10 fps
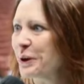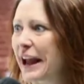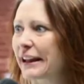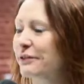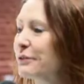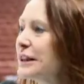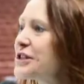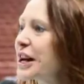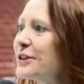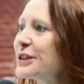and reach
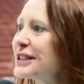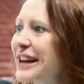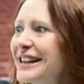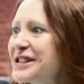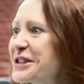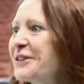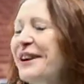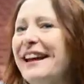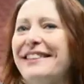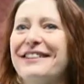out to touch you
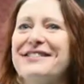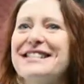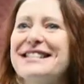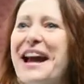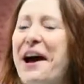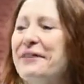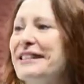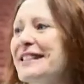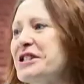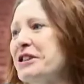and they're just having
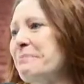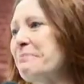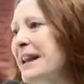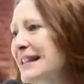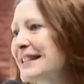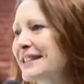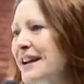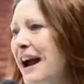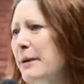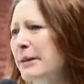such an amazing time.